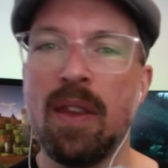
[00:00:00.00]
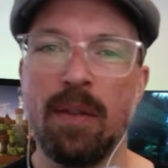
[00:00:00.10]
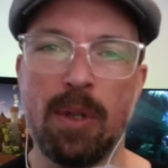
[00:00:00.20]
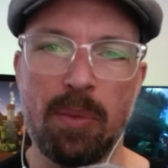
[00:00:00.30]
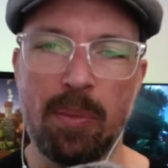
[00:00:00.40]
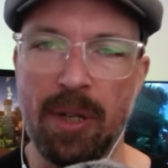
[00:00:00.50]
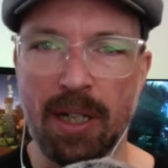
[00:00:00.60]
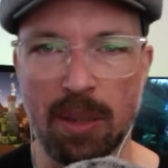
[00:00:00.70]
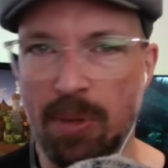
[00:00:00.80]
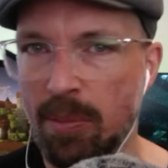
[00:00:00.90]
They might be playing
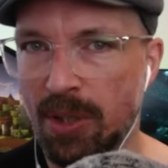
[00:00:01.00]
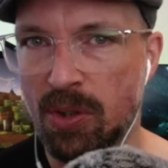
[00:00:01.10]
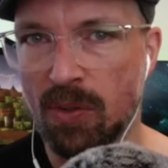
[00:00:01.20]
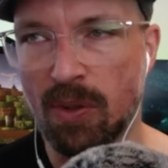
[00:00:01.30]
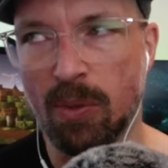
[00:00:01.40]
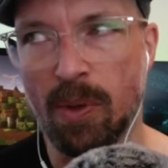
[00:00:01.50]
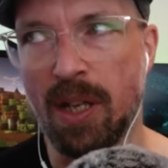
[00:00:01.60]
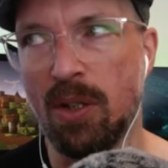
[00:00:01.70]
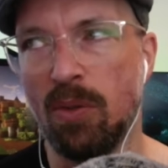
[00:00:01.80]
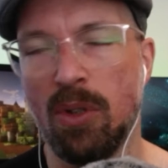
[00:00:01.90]
on a public server where they
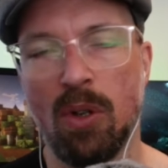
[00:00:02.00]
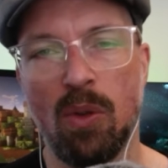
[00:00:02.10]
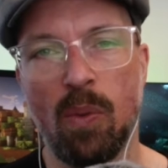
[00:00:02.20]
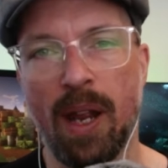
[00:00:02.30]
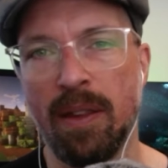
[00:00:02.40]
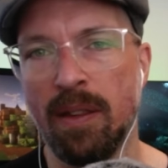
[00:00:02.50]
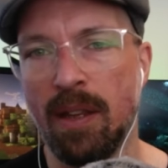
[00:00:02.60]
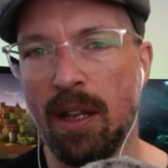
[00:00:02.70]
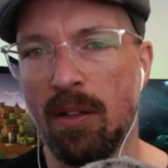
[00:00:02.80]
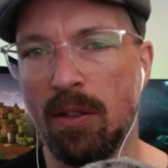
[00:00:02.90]
don't know when
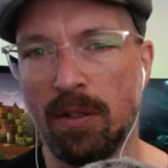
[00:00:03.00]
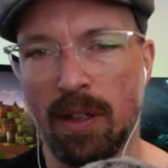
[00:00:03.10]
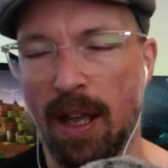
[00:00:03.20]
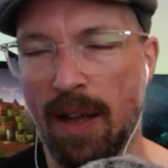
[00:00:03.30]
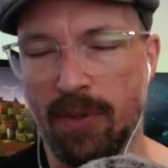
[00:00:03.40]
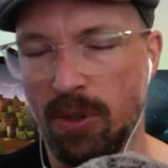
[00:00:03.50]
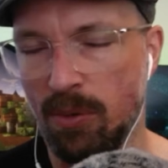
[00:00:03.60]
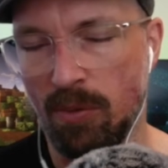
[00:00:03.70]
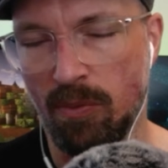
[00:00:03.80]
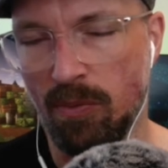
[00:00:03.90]
they'll have
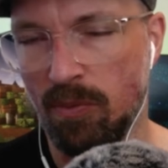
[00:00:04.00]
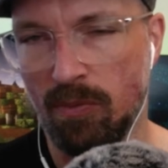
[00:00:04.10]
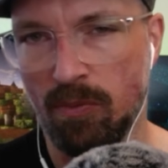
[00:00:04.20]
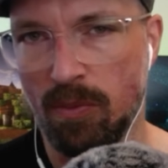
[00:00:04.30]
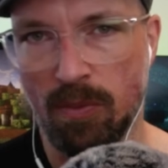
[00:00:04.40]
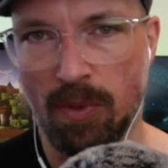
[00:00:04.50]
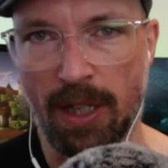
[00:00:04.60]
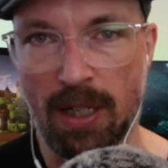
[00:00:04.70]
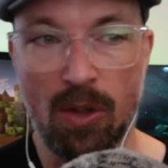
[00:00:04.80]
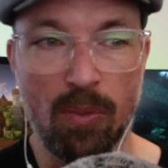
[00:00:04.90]
to like
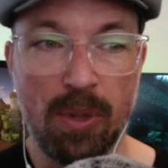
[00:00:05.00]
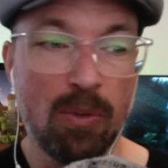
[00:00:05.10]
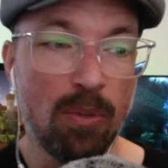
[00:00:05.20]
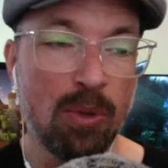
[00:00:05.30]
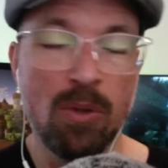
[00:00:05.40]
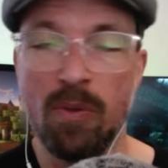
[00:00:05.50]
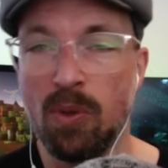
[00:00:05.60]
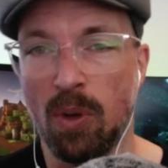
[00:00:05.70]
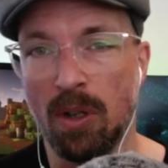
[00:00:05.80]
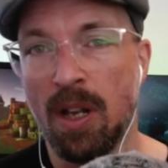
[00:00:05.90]
either be removed
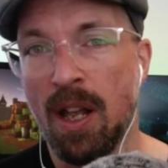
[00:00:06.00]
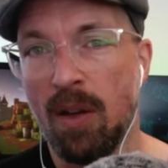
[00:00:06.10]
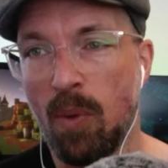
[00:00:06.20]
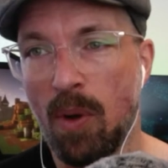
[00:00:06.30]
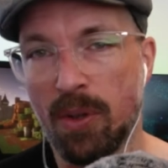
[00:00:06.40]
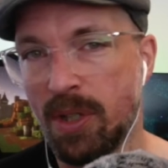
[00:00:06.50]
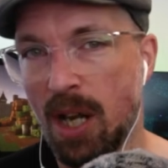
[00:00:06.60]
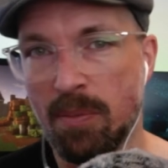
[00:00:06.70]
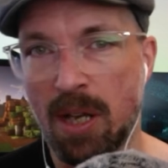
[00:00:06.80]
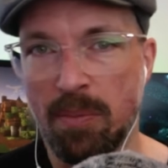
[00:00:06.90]
or what their
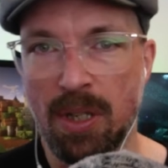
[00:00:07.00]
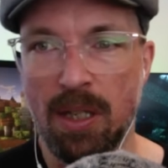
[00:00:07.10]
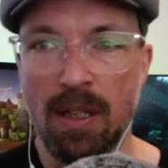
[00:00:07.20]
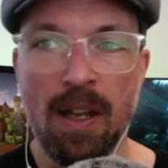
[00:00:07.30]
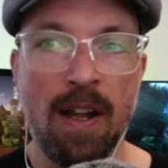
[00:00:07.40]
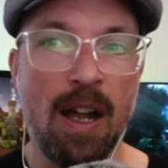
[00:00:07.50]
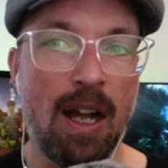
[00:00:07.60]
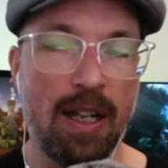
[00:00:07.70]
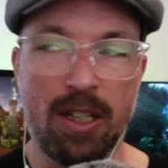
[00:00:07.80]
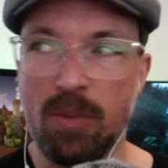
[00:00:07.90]
time might be.
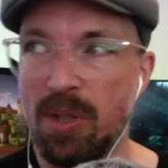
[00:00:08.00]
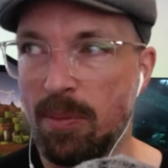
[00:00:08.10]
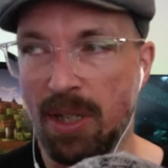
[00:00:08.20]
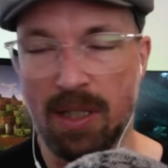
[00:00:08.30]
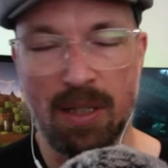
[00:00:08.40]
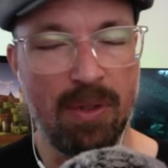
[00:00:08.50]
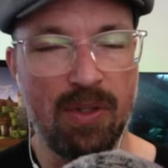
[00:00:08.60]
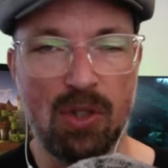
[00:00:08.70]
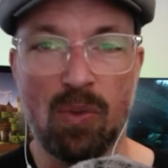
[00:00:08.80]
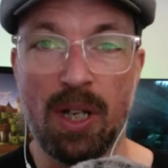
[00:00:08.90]
It could be something as simple
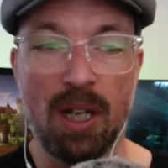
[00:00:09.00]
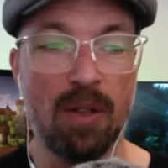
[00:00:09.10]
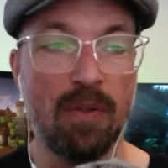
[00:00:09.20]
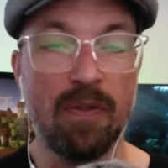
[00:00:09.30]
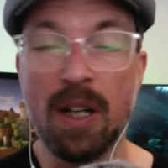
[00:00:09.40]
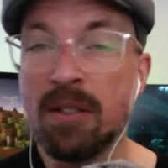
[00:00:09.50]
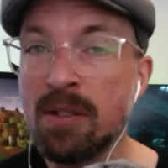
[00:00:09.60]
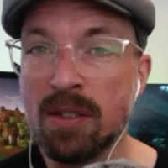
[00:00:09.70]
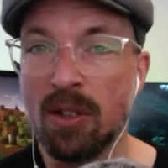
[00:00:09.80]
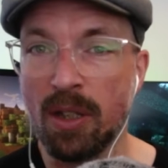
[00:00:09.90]
as just running out of
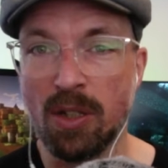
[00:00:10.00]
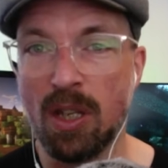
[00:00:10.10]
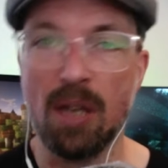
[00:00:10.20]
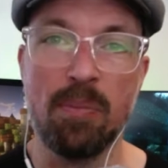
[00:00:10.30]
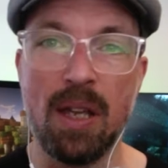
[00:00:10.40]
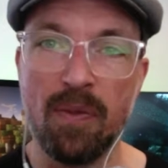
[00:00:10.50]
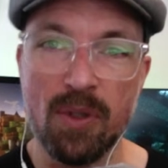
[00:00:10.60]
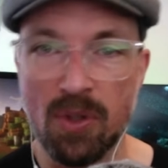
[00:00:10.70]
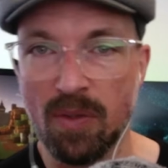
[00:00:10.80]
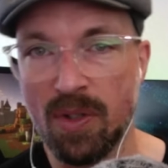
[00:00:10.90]
funds. You know, like you can't pay for the
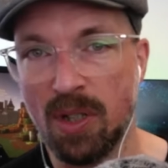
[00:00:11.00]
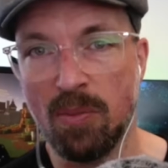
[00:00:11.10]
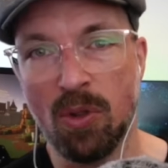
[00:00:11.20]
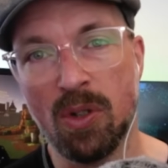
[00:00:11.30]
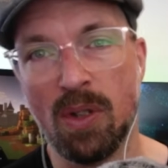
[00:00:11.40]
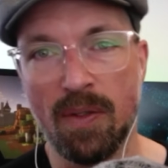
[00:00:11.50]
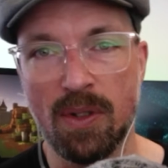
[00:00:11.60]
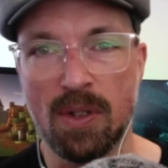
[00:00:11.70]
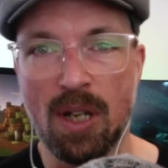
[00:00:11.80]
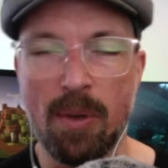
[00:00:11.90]
service anymore, so you have
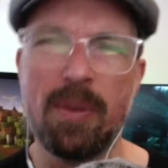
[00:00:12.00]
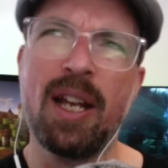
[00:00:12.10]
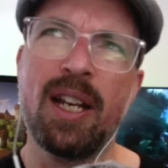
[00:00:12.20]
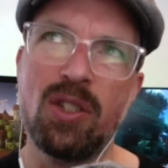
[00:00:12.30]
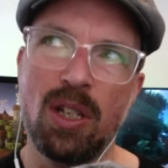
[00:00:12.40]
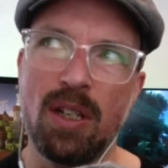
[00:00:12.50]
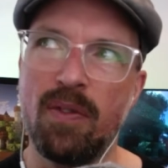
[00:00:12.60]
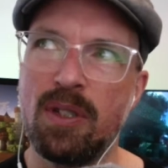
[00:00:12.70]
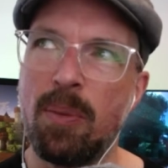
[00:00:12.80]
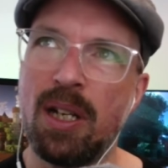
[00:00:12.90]
to stop. I mean, I guess you
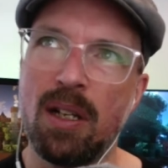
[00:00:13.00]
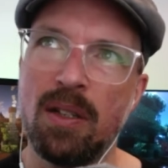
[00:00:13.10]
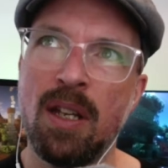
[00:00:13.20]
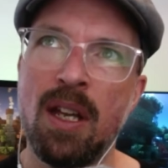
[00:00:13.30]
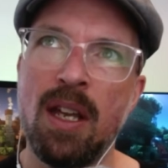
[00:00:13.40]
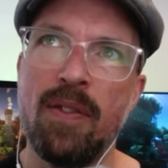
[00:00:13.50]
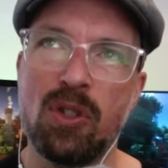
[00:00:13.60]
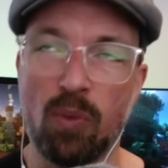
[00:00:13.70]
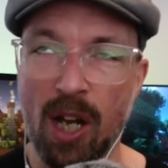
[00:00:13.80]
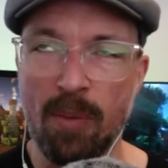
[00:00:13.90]
could, depending on if it's
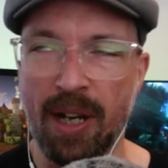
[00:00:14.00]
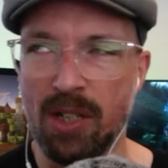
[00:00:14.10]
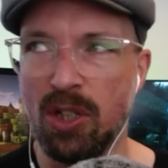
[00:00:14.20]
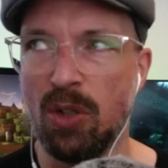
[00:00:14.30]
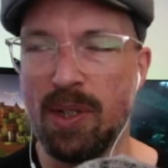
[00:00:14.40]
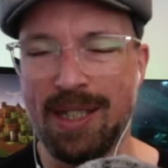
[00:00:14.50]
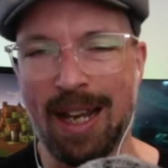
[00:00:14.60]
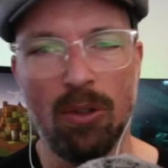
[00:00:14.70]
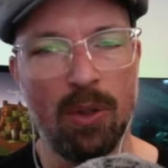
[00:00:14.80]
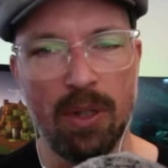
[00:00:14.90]
a realm, I guess you could always
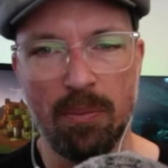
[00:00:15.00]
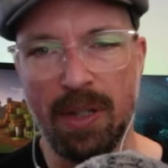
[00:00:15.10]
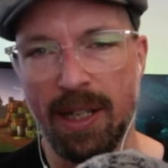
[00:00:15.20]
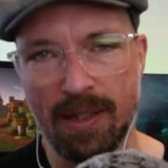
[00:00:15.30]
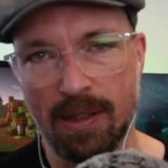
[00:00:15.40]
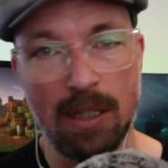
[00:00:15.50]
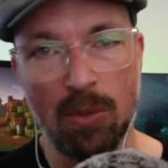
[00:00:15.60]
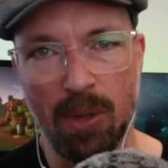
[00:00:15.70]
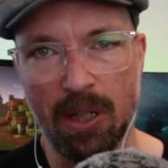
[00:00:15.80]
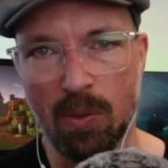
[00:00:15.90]
download it and play it as a single
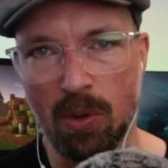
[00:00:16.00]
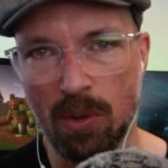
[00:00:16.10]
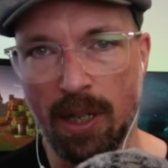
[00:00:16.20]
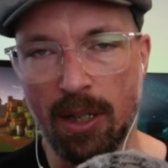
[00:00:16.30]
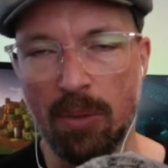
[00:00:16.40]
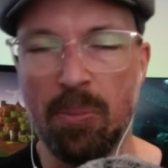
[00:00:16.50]
player world later.